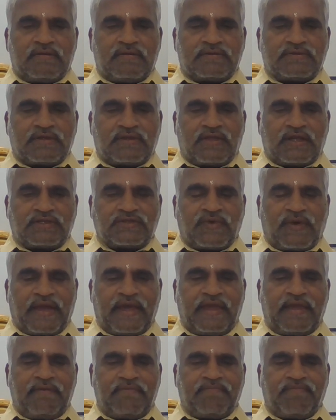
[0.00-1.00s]
So that's
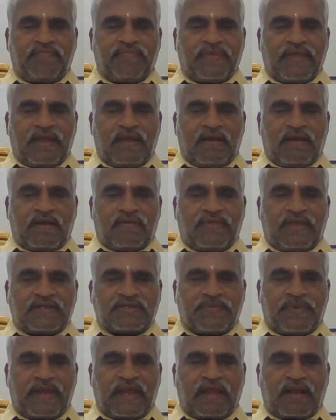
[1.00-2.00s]
why the
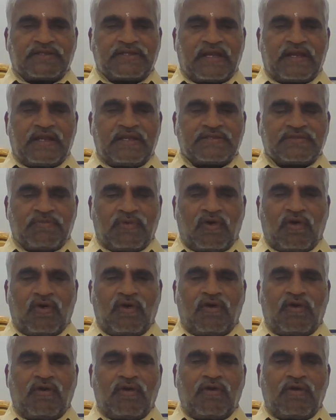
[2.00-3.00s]
spherical shell is
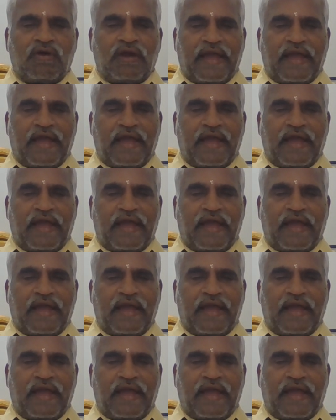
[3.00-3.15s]
more